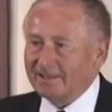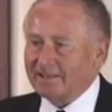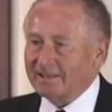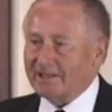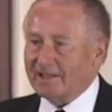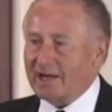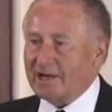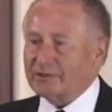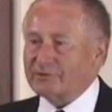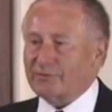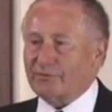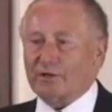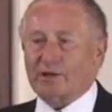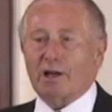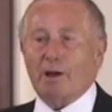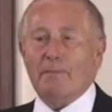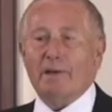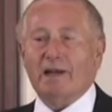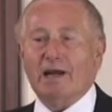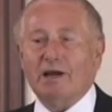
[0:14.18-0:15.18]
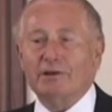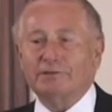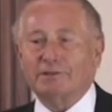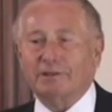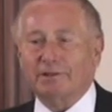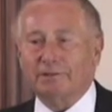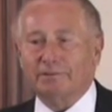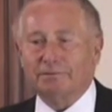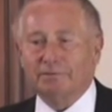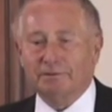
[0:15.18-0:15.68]
Thanks for coming out
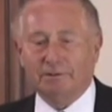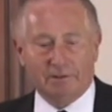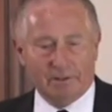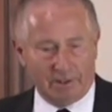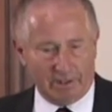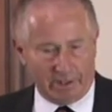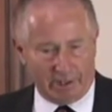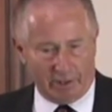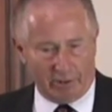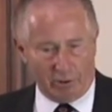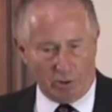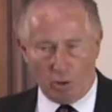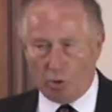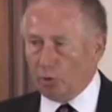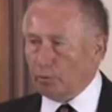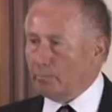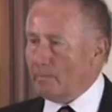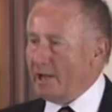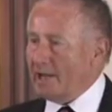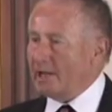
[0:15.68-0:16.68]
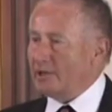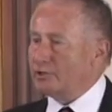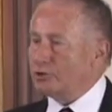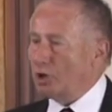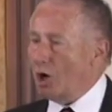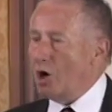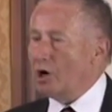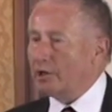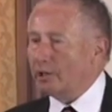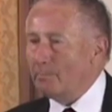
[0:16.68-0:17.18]
to hear an old man
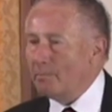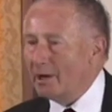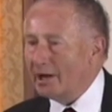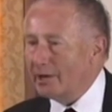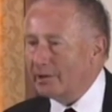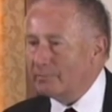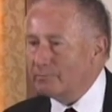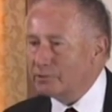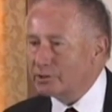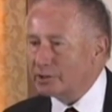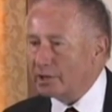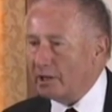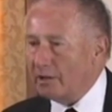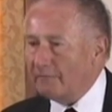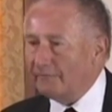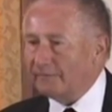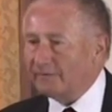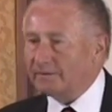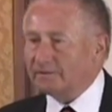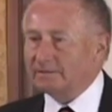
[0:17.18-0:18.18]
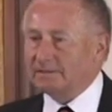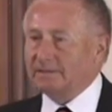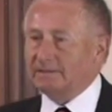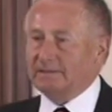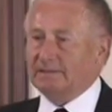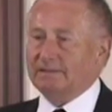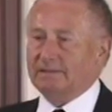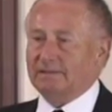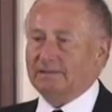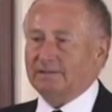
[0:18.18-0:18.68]
talk about himself.
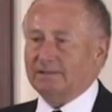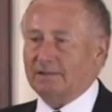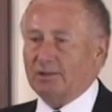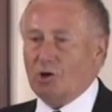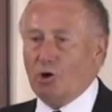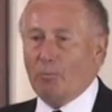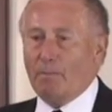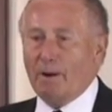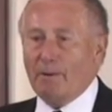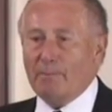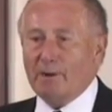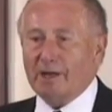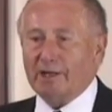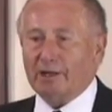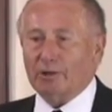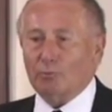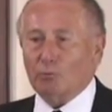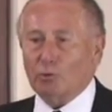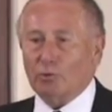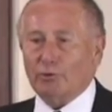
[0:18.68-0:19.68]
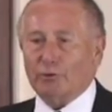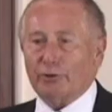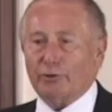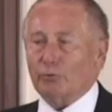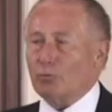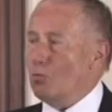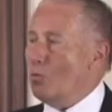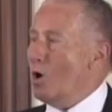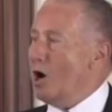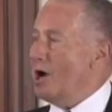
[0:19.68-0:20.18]
I hope I make it worth your
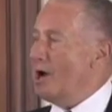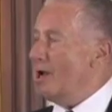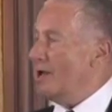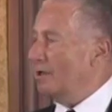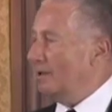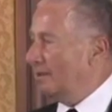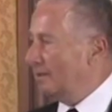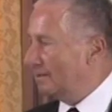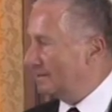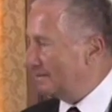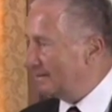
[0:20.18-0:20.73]
while.